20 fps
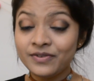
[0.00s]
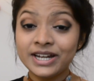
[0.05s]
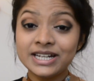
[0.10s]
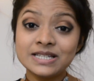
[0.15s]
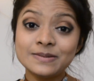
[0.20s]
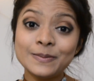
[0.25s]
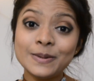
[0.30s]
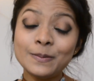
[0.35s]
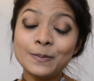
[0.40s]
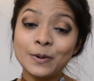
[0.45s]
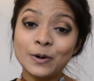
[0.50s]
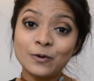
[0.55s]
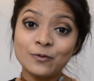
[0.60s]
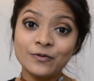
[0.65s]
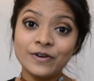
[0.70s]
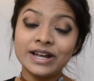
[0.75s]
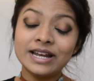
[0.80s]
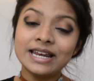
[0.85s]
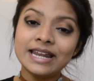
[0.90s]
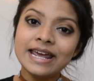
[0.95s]
fits me
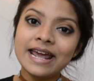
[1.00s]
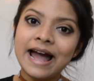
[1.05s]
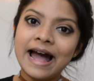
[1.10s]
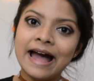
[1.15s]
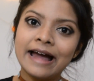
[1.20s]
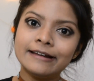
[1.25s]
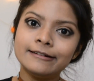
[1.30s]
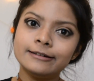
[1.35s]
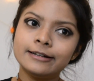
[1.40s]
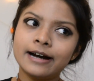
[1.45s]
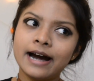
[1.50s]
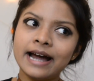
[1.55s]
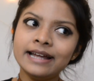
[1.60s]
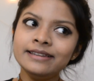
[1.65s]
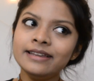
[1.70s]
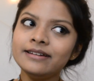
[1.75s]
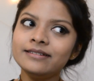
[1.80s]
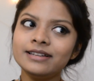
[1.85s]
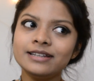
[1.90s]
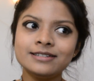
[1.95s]
perfectly, and I
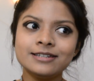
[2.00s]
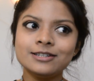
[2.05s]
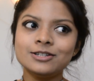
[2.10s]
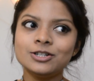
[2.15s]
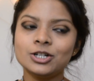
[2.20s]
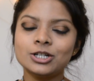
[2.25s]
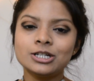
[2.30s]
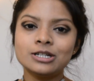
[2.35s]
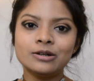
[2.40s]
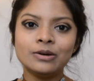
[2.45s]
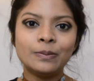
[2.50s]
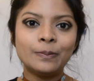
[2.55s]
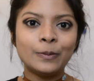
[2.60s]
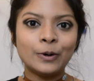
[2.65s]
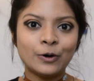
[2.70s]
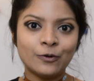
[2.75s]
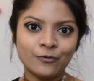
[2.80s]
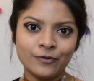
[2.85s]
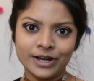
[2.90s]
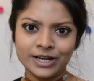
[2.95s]
think this is just
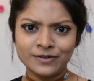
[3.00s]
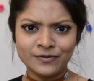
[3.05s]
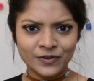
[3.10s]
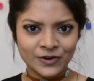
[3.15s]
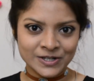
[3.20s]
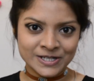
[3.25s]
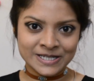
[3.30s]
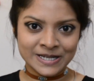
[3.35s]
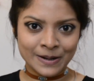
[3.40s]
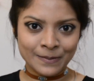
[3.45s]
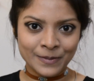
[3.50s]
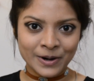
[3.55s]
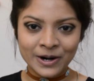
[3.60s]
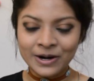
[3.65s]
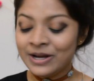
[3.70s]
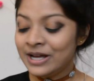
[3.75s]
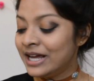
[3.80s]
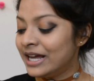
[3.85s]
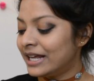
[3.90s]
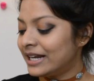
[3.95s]
perfect for summer.
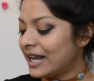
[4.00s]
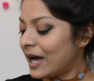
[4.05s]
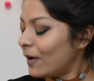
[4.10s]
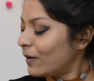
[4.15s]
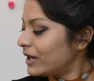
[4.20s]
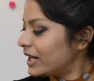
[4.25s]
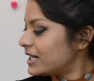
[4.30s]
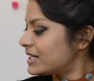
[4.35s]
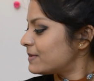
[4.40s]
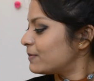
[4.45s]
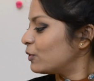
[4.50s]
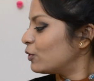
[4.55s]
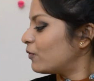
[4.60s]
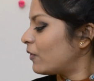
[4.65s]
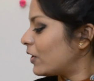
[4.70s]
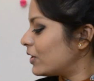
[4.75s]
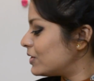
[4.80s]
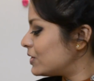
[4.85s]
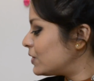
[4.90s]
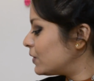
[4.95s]
Now let's move
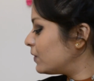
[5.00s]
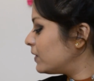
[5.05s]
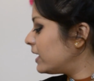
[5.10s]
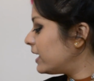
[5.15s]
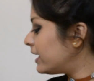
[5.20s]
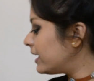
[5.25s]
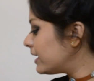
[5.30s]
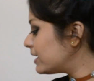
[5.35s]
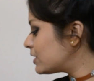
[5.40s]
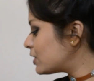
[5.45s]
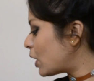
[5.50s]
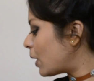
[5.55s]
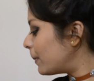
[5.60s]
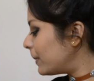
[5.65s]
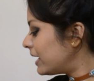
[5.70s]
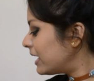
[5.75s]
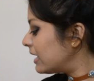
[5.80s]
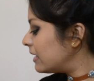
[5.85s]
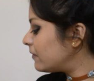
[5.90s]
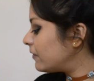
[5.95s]
on to the
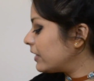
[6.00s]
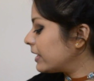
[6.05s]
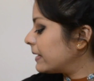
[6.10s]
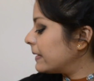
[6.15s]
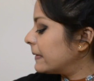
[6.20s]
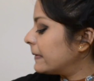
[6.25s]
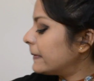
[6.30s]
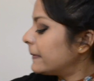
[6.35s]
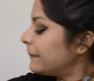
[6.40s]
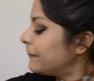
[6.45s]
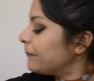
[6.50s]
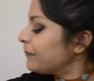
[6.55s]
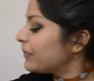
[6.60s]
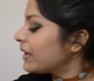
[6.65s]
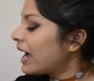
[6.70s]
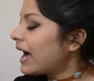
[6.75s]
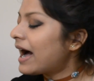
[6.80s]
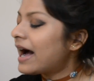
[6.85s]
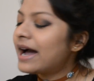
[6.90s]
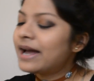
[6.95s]
Tommy Hilfiger.
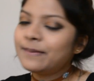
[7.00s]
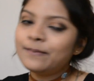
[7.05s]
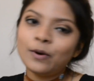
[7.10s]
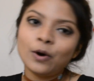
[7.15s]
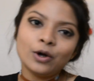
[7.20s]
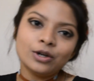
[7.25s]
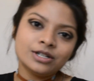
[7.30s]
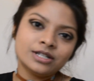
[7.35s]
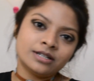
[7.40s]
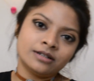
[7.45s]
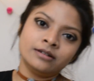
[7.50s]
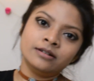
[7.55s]
I bought